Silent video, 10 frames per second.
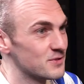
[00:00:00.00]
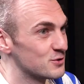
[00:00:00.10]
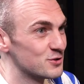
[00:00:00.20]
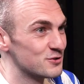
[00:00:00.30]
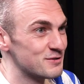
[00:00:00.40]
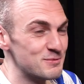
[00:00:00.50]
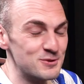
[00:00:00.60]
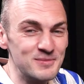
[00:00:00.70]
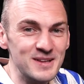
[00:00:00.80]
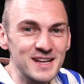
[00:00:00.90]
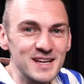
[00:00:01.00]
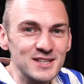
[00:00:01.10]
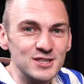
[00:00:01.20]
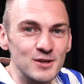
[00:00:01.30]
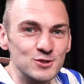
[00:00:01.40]
I couldn't agree more.
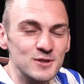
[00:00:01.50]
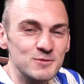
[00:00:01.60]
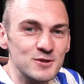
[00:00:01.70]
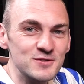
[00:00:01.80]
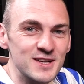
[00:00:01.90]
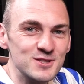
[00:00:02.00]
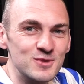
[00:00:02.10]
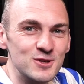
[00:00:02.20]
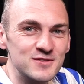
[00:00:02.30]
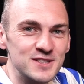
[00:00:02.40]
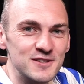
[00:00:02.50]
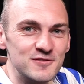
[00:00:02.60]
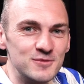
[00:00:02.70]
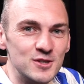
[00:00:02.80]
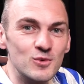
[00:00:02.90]
So as always, Blues fans, we'd love to hear
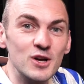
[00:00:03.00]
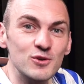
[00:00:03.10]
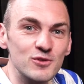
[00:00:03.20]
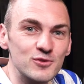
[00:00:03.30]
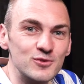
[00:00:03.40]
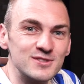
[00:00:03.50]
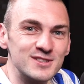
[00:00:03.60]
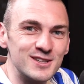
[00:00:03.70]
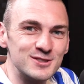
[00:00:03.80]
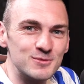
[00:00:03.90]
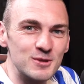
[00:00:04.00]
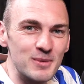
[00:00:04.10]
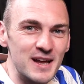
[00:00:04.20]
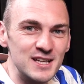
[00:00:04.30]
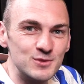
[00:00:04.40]
from you. What are your thoughts on some of the
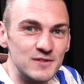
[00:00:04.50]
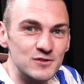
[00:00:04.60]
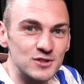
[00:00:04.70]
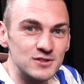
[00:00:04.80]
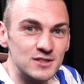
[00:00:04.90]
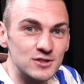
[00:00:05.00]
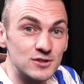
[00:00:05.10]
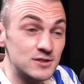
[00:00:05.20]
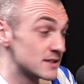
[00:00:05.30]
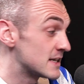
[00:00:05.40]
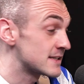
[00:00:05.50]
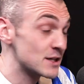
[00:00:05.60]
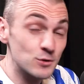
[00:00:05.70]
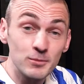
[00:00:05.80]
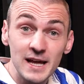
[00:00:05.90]
players we've just discussed? Is there
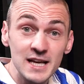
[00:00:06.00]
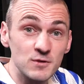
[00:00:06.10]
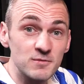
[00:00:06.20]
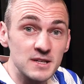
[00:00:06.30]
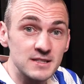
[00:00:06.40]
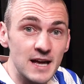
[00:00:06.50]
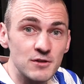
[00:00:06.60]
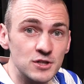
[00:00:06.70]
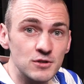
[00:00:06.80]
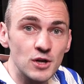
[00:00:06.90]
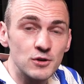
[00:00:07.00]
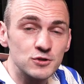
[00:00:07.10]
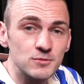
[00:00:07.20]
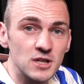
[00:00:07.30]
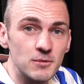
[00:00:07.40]
some players we've missed out? Do you know
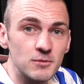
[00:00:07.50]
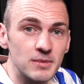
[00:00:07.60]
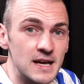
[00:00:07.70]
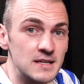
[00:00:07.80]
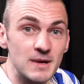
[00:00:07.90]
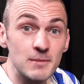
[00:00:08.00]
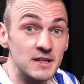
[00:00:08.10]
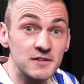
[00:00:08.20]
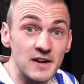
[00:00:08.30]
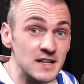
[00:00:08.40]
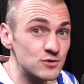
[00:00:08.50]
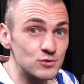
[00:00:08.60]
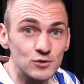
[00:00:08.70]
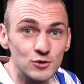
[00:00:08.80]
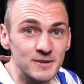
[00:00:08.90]
some Tottenham players maybe in defence
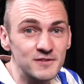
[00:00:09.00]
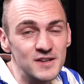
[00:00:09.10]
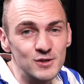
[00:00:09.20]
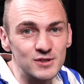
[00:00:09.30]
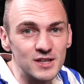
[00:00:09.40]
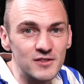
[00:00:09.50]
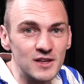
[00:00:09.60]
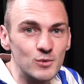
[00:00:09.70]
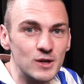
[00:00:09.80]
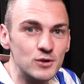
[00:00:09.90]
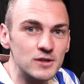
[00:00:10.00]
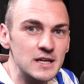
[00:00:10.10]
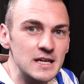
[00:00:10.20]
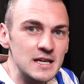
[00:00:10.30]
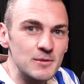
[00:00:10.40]
or midfield that you think we could
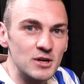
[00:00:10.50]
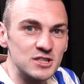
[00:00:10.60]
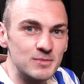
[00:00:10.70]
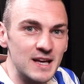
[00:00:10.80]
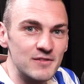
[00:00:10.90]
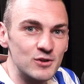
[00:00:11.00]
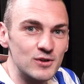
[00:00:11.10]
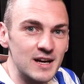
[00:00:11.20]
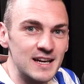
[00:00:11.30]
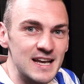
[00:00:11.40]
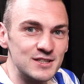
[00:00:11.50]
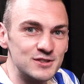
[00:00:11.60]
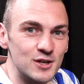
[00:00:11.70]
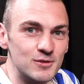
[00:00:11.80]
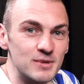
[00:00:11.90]
possibly have a look at? Let us
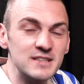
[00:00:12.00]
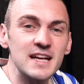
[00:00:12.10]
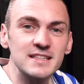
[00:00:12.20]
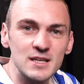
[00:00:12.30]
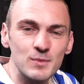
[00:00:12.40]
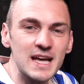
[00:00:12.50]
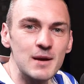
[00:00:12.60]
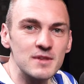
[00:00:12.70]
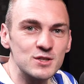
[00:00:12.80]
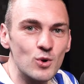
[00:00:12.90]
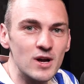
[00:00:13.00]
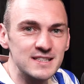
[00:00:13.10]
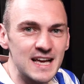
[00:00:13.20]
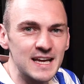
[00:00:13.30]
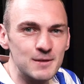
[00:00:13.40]
know. But as Dad said, we kept this quite
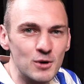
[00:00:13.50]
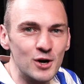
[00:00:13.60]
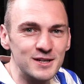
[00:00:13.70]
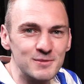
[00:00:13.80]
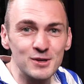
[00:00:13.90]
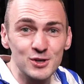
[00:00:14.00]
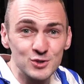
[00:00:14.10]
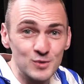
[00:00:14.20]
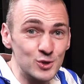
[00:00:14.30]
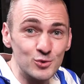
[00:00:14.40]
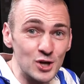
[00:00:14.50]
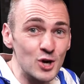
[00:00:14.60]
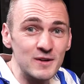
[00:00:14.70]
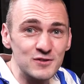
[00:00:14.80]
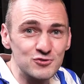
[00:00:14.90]
attacking minded because we all know
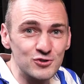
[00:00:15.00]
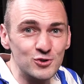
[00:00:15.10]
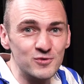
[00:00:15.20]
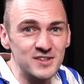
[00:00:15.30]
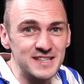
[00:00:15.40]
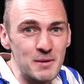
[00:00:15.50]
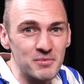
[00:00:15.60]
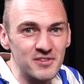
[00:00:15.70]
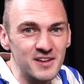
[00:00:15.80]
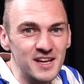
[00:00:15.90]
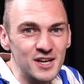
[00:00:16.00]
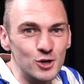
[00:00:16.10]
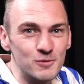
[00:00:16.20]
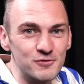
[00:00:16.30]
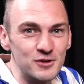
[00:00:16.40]
we've struggled for depth
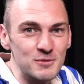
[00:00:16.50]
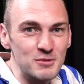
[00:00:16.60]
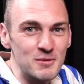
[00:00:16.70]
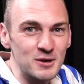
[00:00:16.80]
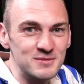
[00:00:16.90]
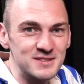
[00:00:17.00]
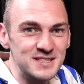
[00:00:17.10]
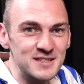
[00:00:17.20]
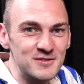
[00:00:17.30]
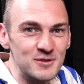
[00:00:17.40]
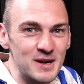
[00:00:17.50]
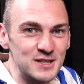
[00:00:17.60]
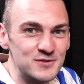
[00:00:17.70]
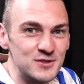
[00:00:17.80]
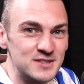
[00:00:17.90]
up front at Birmingham City for the
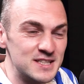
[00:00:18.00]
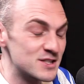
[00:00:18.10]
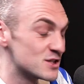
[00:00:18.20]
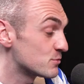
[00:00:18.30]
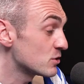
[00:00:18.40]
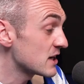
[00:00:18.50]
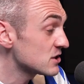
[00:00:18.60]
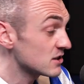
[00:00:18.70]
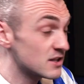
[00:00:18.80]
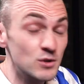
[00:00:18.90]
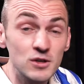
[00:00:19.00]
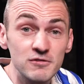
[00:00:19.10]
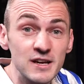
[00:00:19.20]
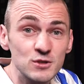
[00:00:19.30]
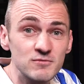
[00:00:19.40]
past few seasons. But I think you'll
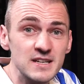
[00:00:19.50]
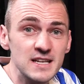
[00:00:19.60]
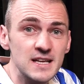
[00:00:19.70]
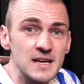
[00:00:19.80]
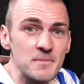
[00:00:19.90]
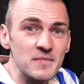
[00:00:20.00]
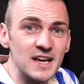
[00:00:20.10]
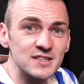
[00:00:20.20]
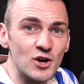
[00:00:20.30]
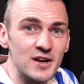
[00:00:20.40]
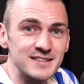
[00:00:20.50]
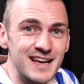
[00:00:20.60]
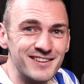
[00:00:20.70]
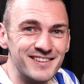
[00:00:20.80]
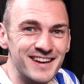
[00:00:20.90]
agree, some really exciting
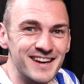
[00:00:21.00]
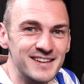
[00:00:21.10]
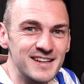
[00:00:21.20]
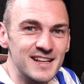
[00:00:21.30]
talent there.